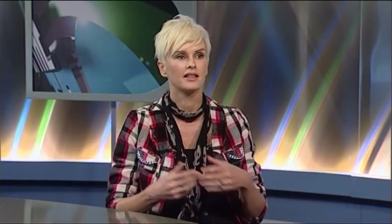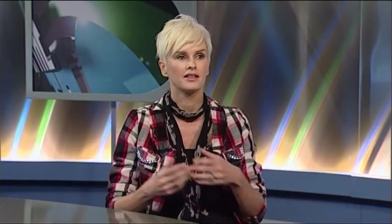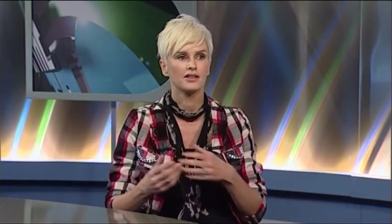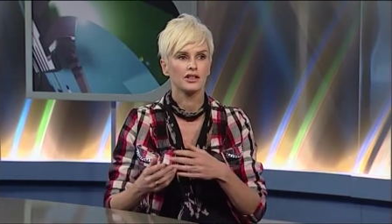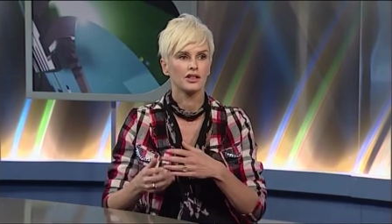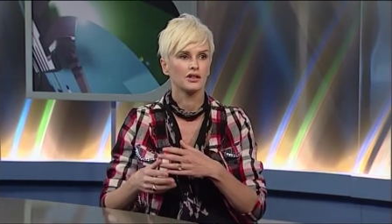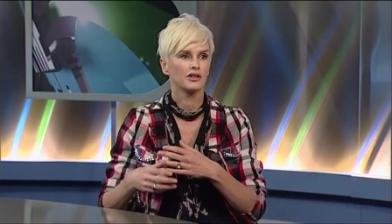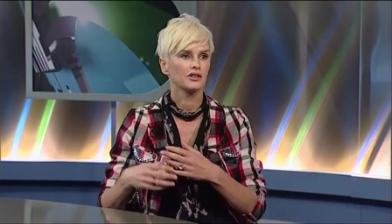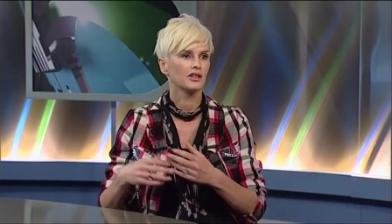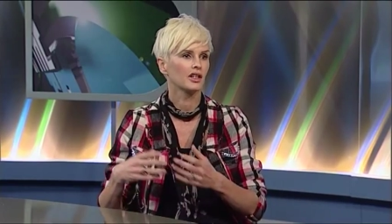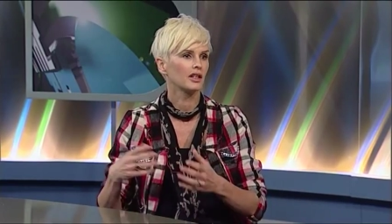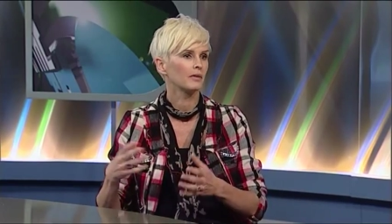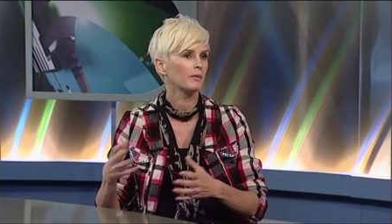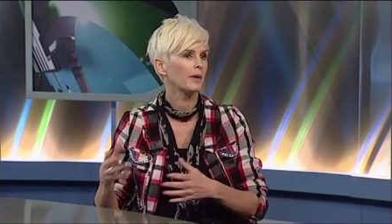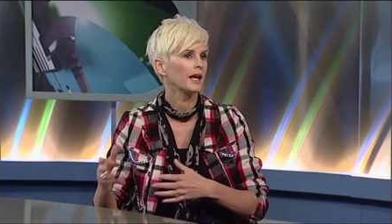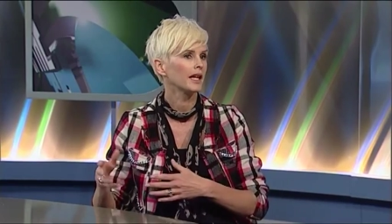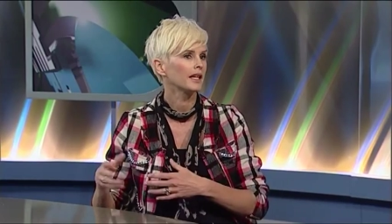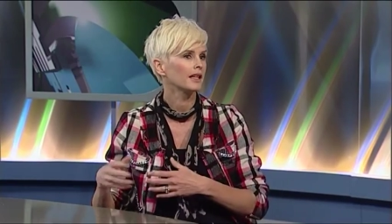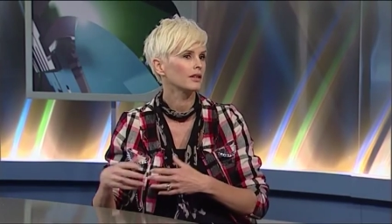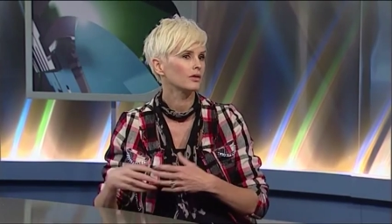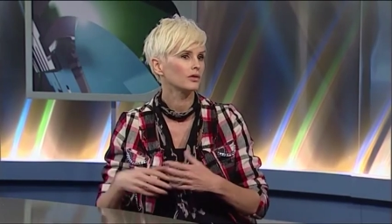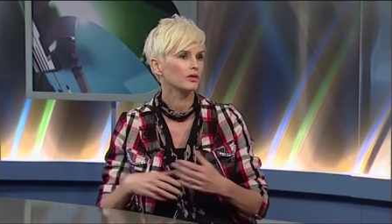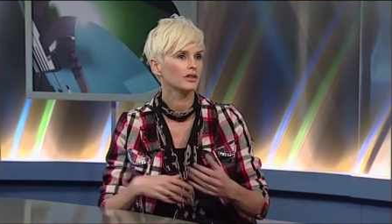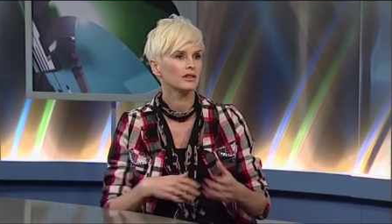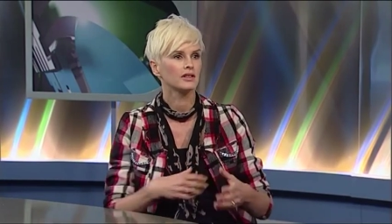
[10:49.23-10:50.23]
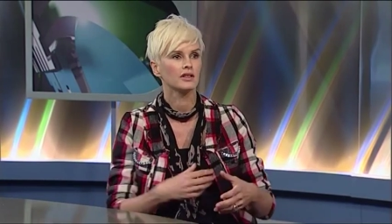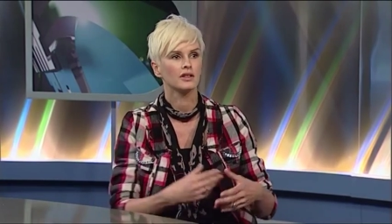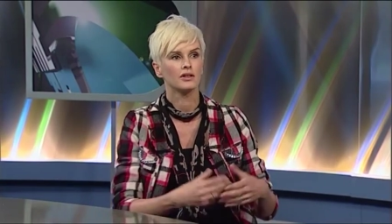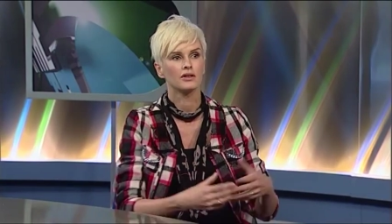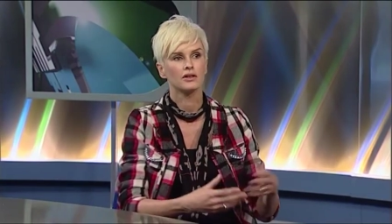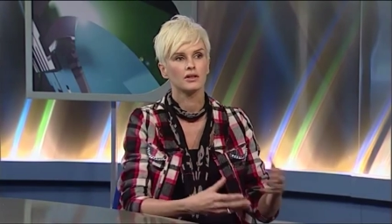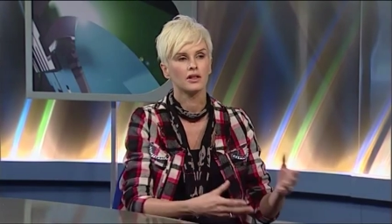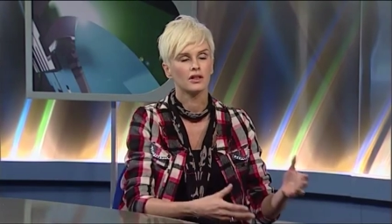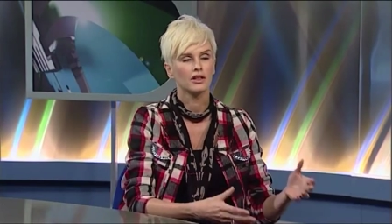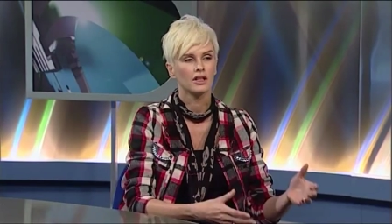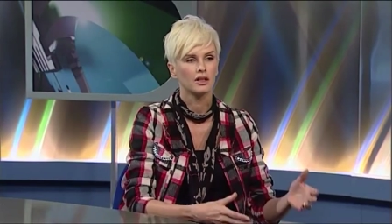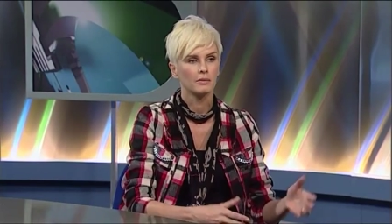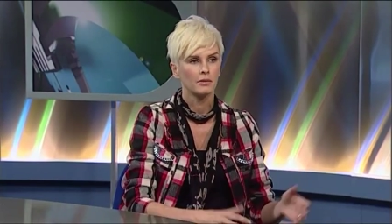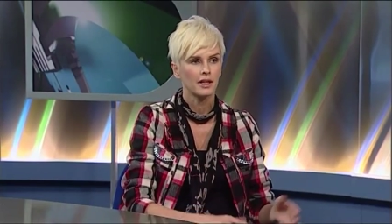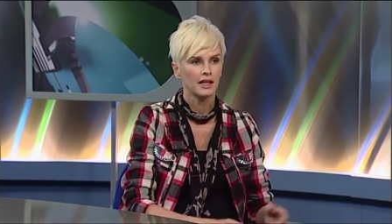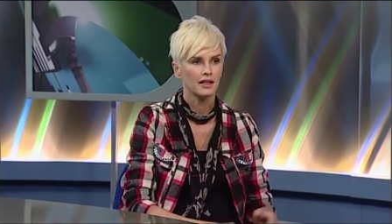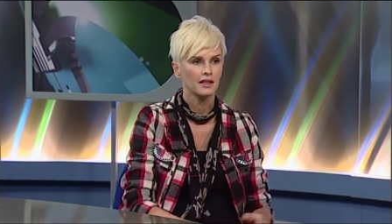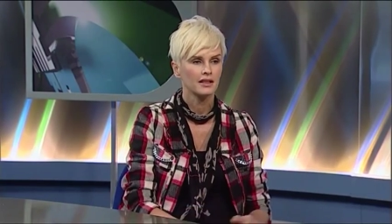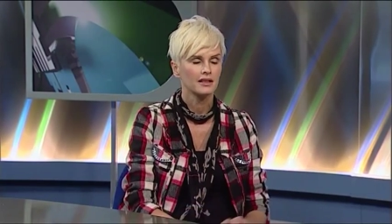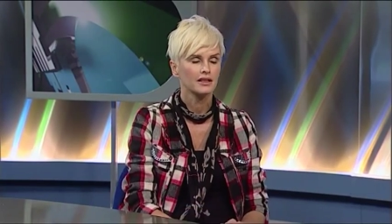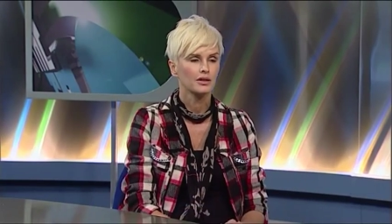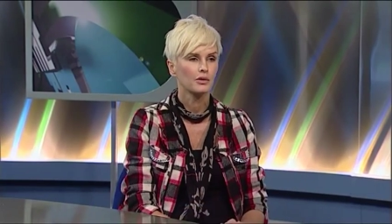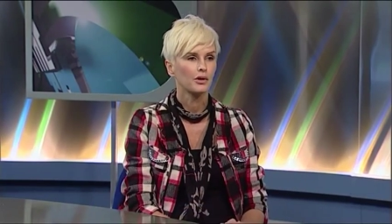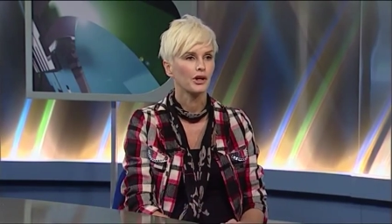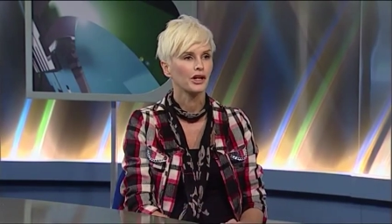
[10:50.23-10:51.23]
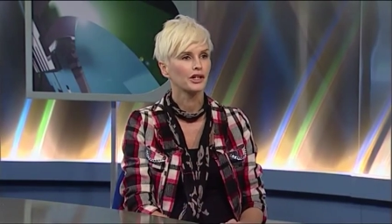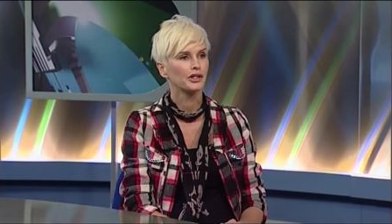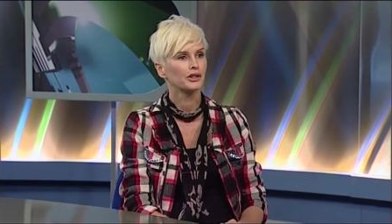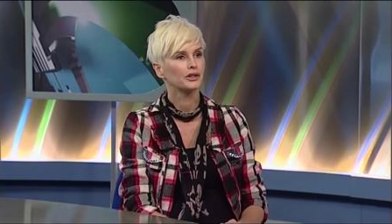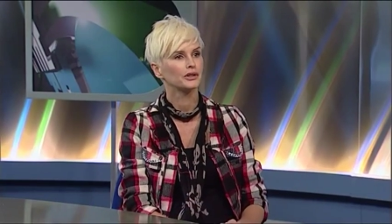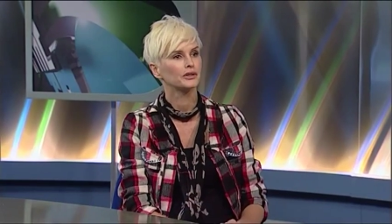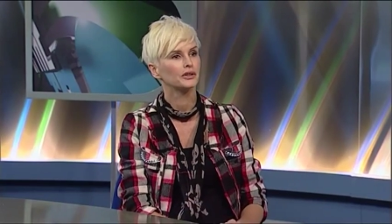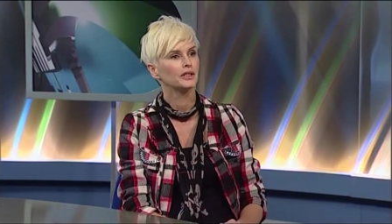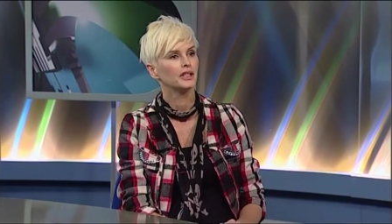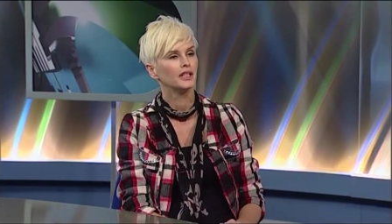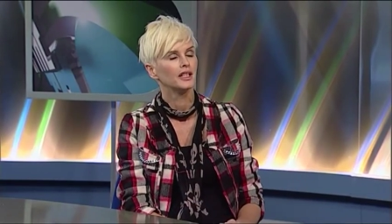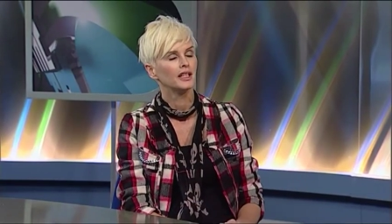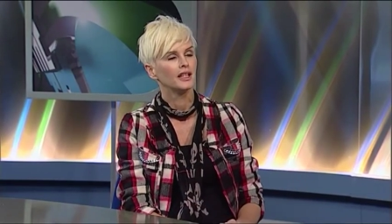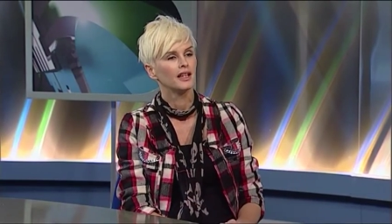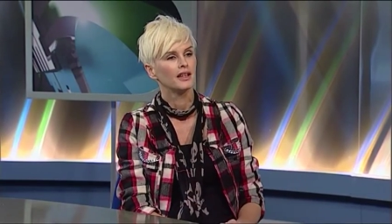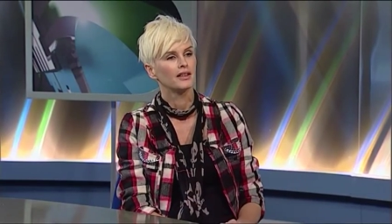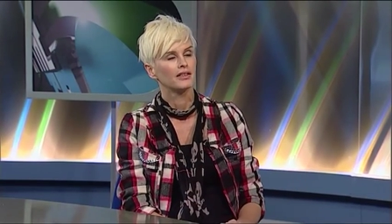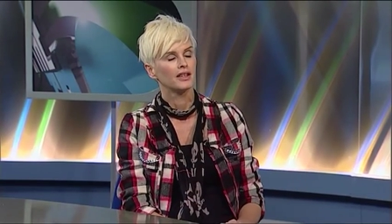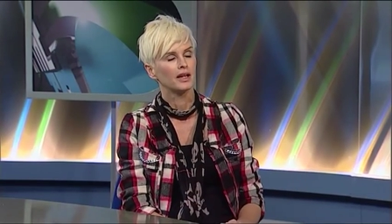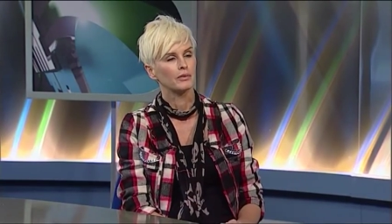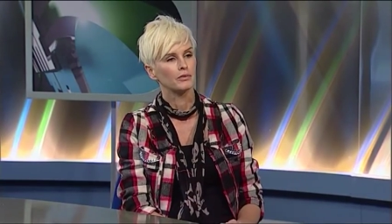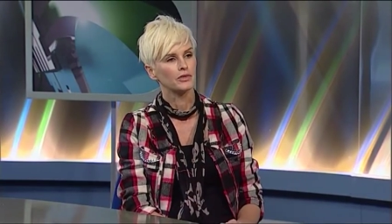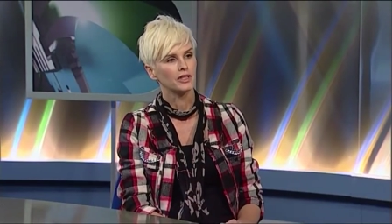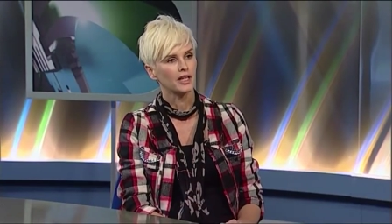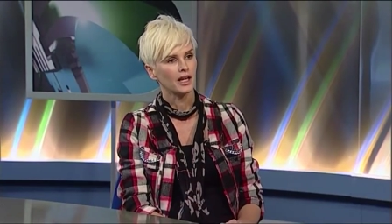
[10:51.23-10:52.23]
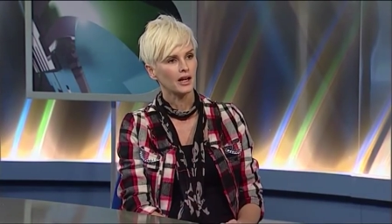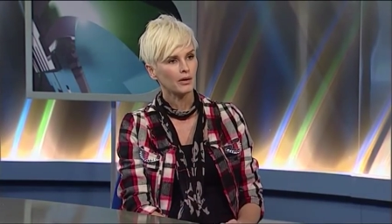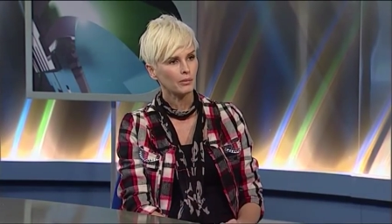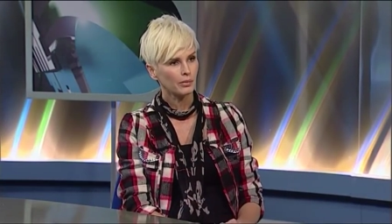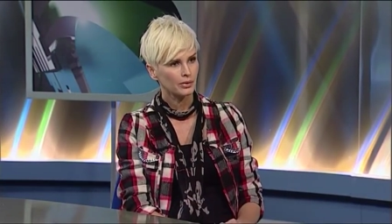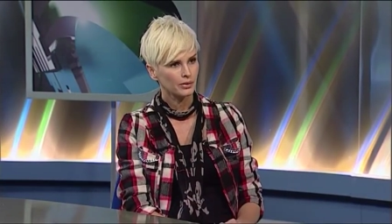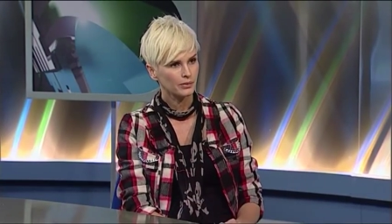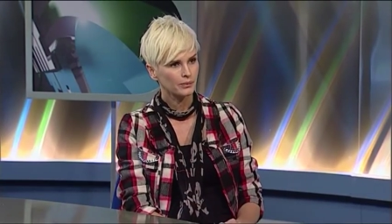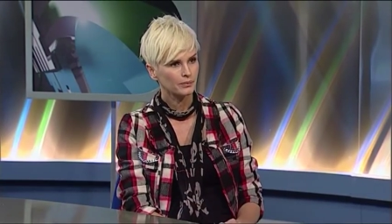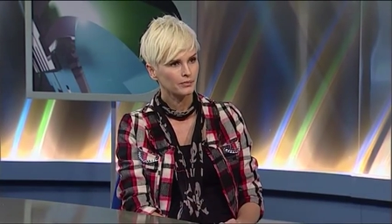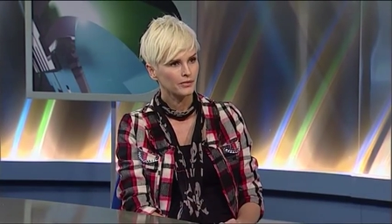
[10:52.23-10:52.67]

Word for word: this girl's going to make it, or this girl's not going to make it. So I got thumbs up.